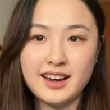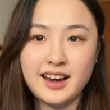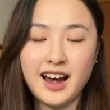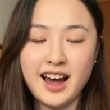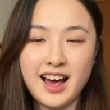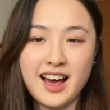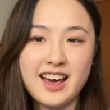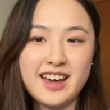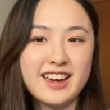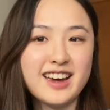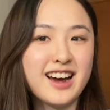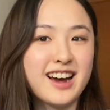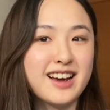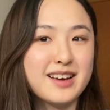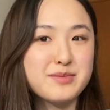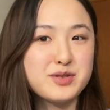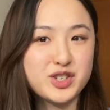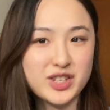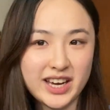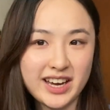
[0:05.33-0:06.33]
Hi,
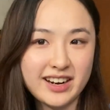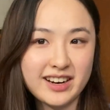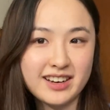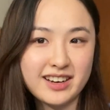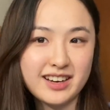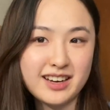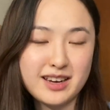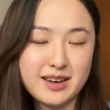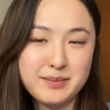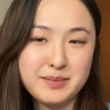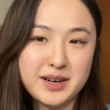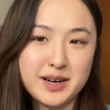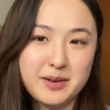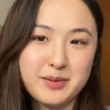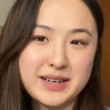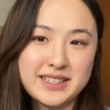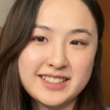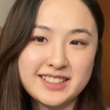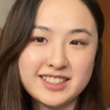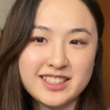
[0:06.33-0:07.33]
I'm Shanna. I am a
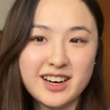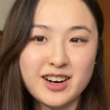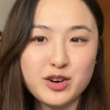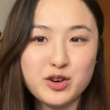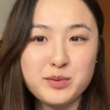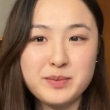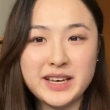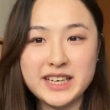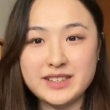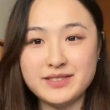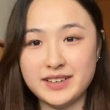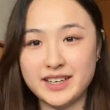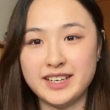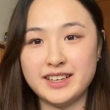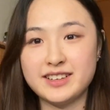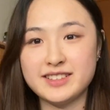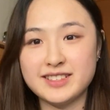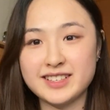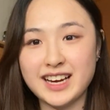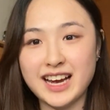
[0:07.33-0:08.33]
resident doc who makes
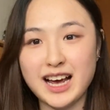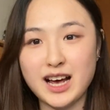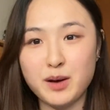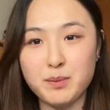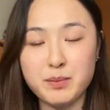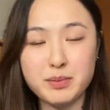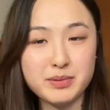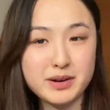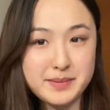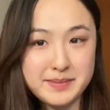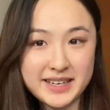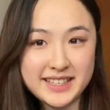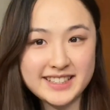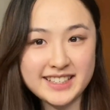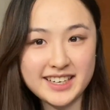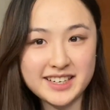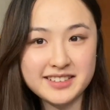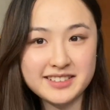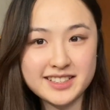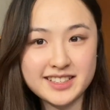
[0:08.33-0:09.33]
videos to help premeds
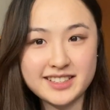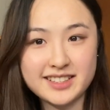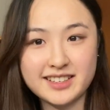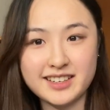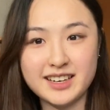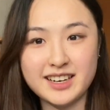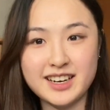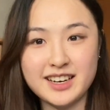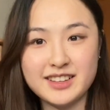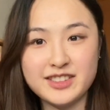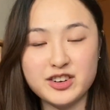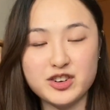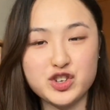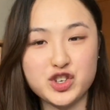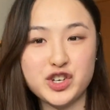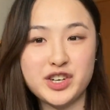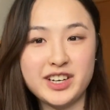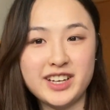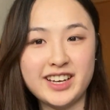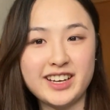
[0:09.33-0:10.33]
out uh, in their
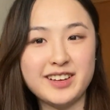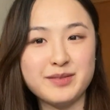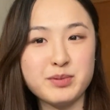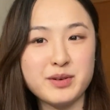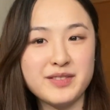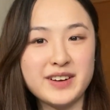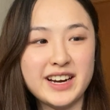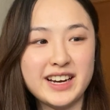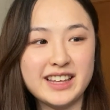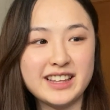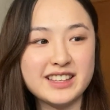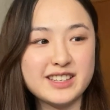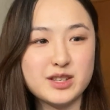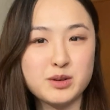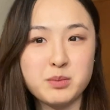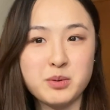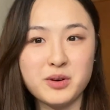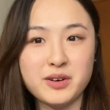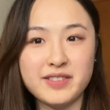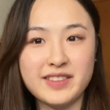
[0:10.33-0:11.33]
journey, providing the
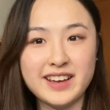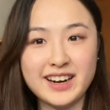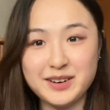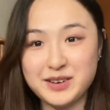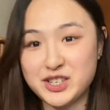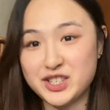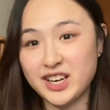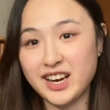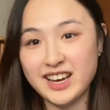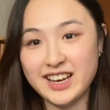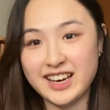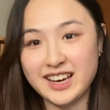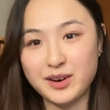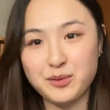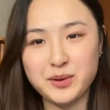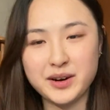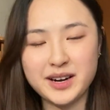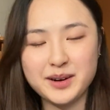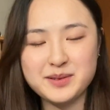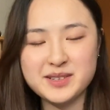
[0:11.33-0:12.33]
support that I wish I had
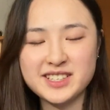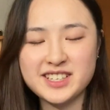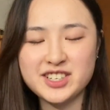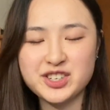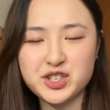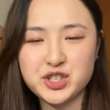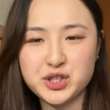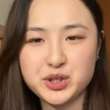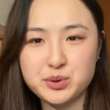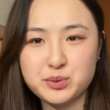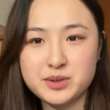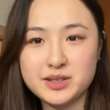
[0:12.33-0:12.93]
when I was in your shoes.